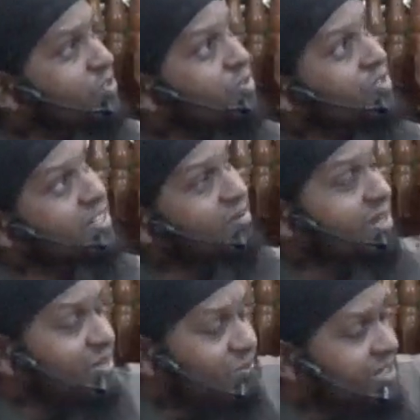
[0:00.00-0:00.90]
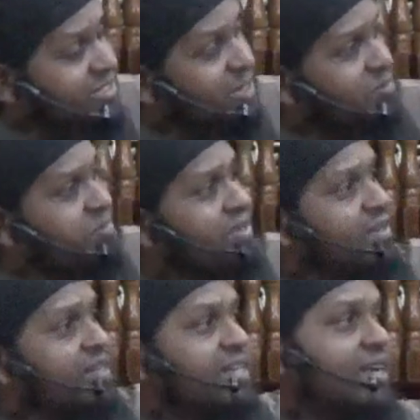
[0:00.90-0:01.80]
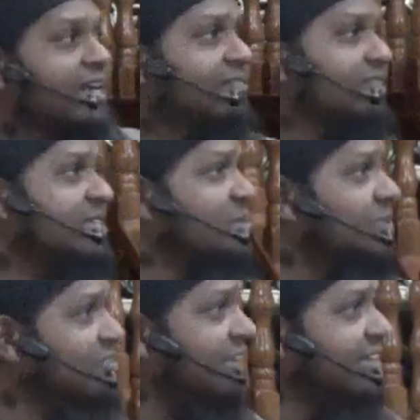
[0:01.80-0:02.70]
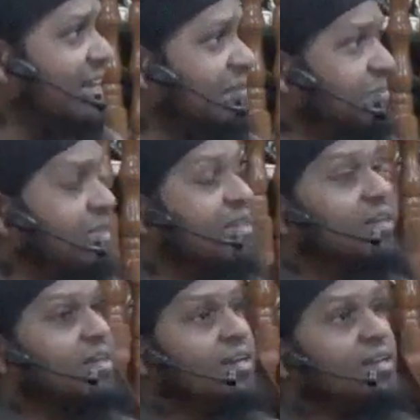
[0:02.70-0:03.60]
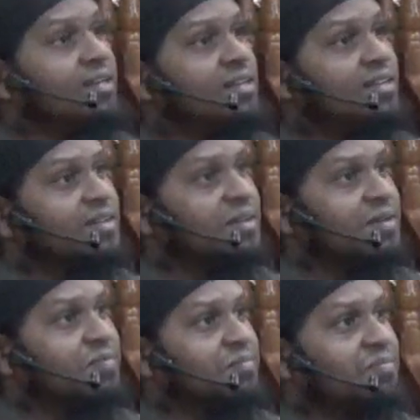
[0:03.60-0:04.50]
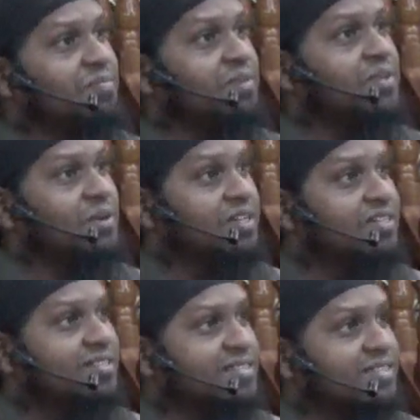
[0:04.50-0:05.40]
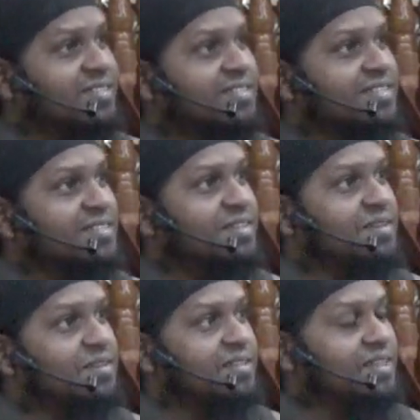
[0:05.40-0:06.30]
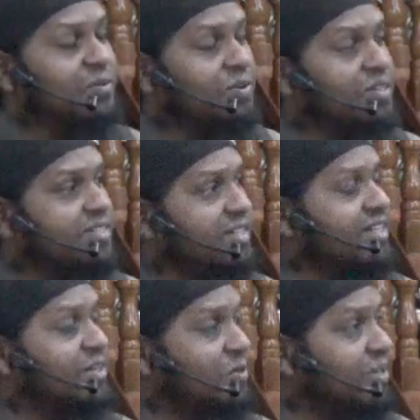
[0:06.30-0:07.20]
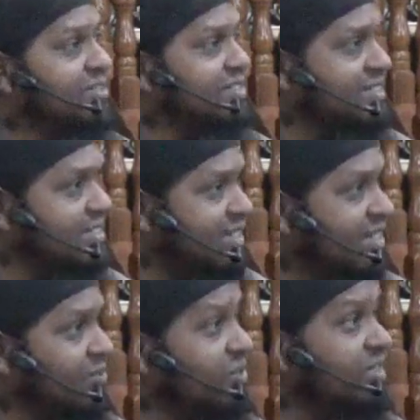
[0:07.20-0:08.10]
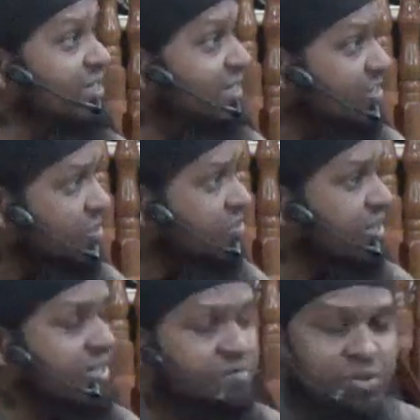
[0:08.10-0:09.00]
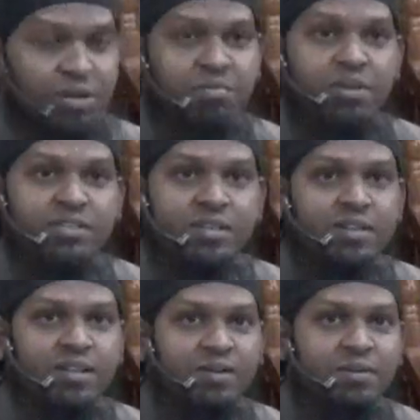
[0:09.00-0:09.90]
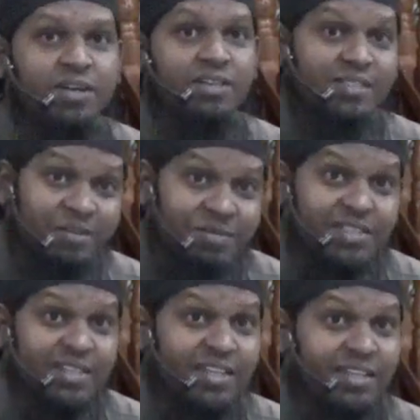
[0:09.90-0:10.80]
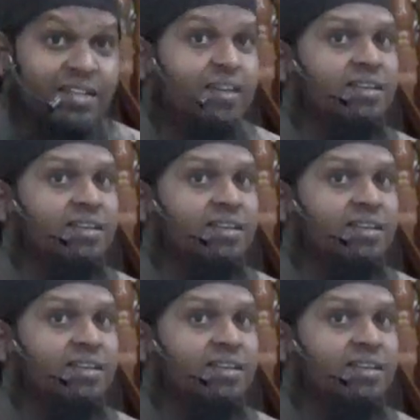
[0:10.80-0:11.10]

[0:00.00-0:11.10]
Jerusalem and he went up in the heavens. He was very happy. Because they were saying, today we can discredit Muhammad sallallahu alayhi wa sallam. Today.